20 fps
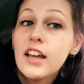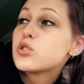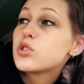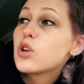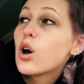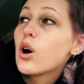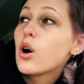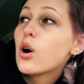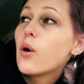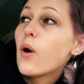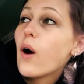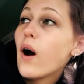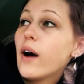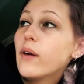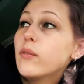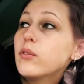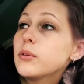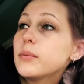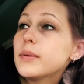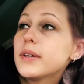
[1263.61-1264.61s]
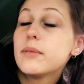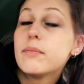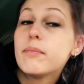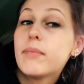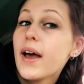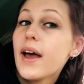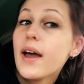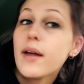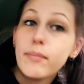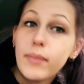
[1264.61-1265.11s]
So I'm gonna in
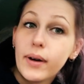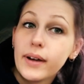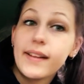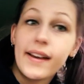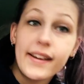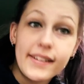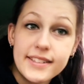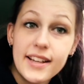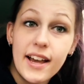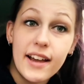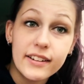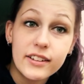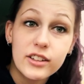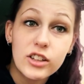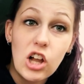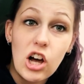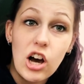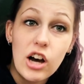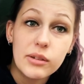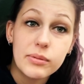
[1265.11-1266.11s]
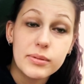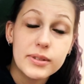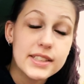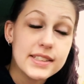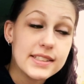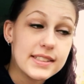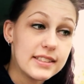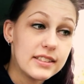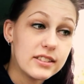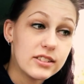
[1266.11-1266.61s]
bed by like 10 o'clock
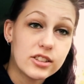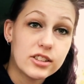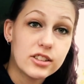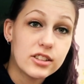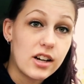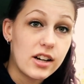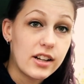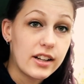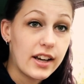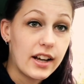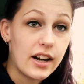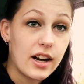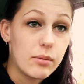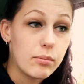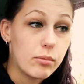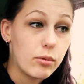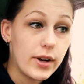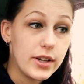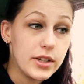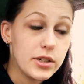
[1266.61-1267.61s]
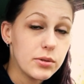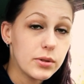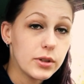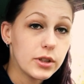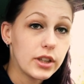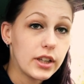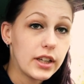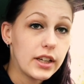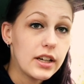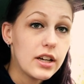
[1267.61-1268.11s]
because your girl gotta get up way too
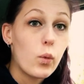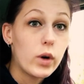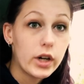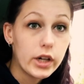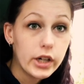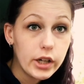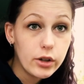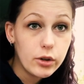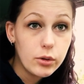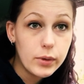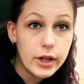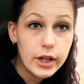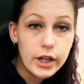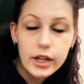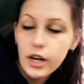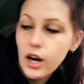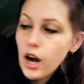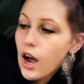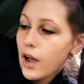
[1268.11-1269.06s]
early. We're gonna go to work.